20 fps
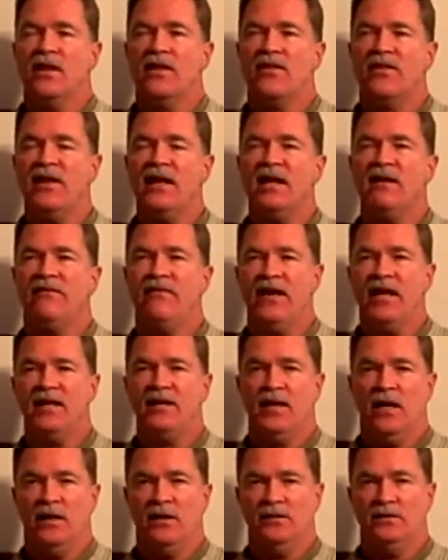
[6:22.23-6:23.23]
Think of
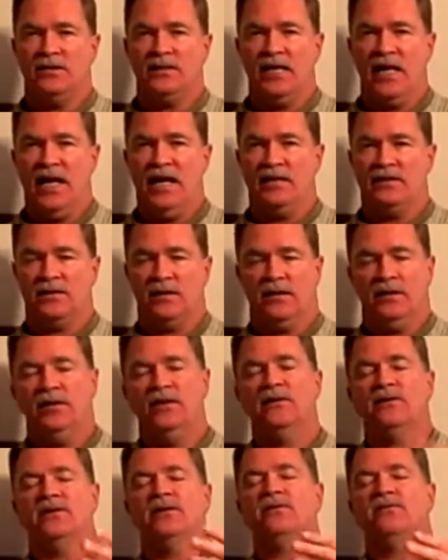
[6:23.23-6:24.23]
endnotes as
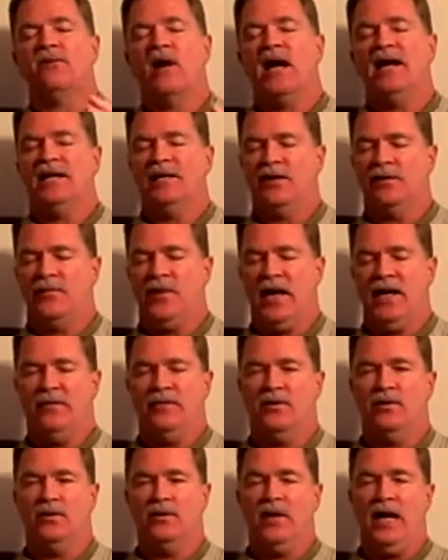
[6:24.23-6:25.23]
you're writing your
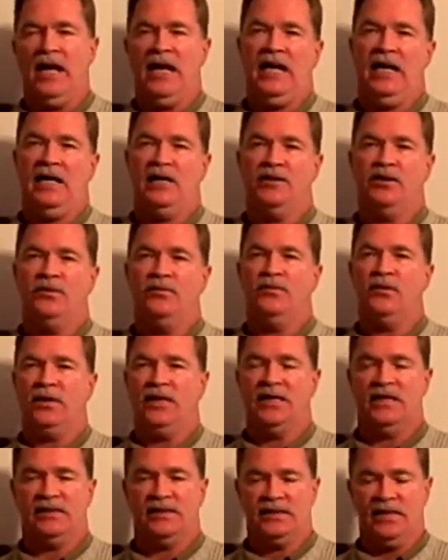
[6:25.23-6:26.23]
paper and you
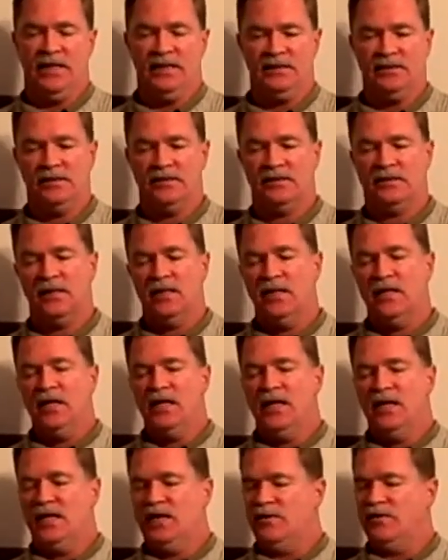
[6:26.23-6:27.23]
put in a
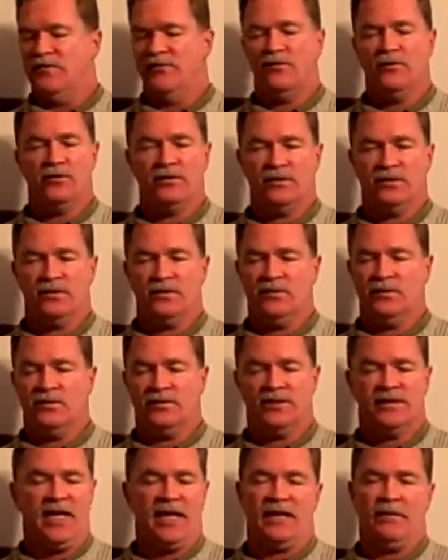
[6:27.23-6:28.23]
sentence in your first
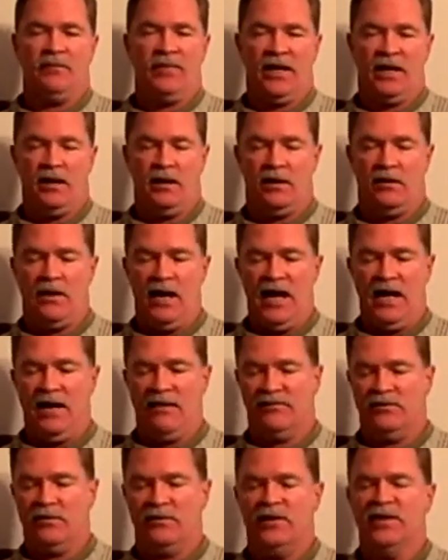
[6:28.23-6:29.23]
or second
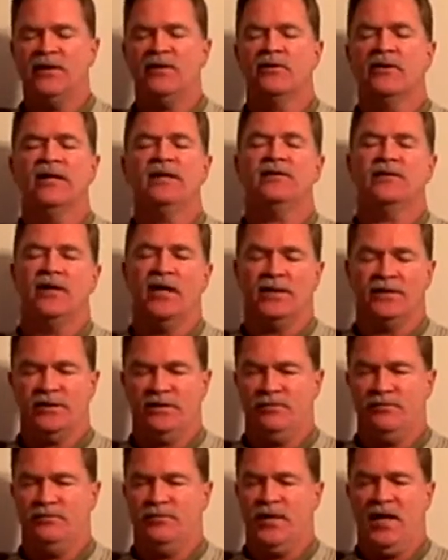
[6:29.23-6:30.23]
paragraph or in your
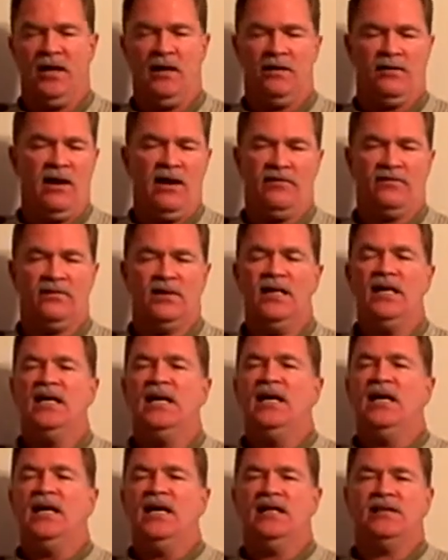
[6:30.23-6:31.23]
introduction paragraph.
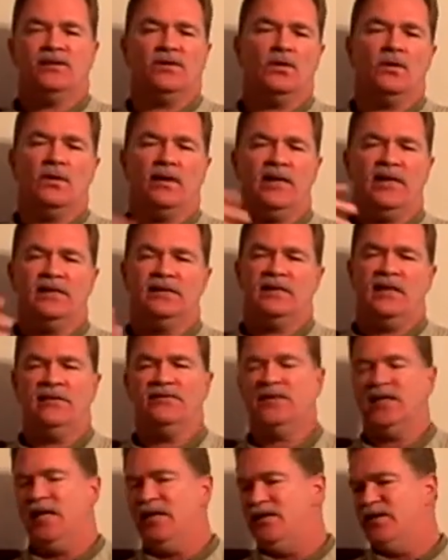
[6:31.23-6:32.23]
Historians
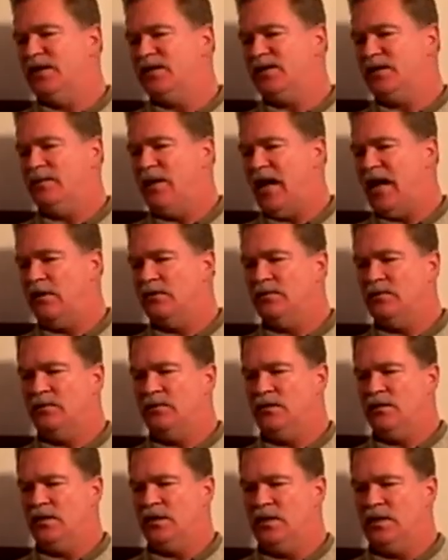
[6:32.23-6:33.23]
have said this about
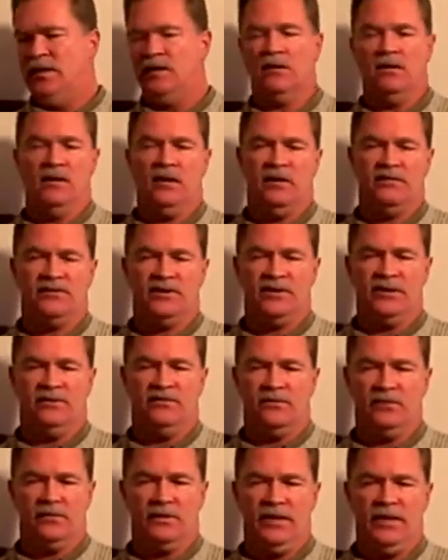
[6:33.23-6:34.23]
the era of
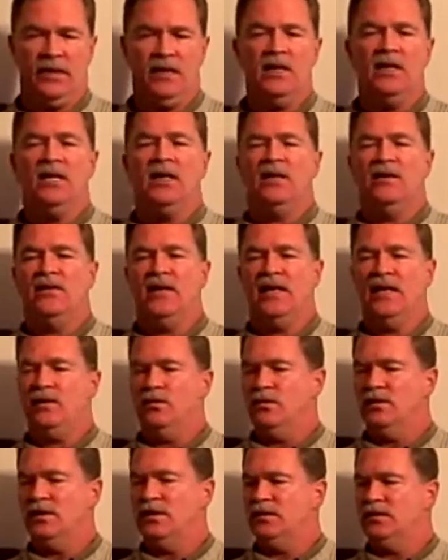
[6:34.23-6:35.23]
chivalry, that
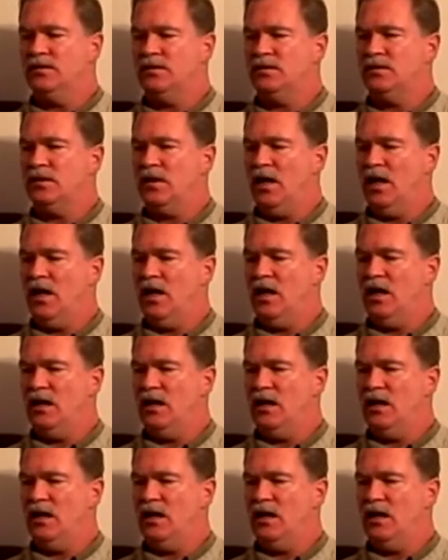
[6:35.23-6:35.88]
it was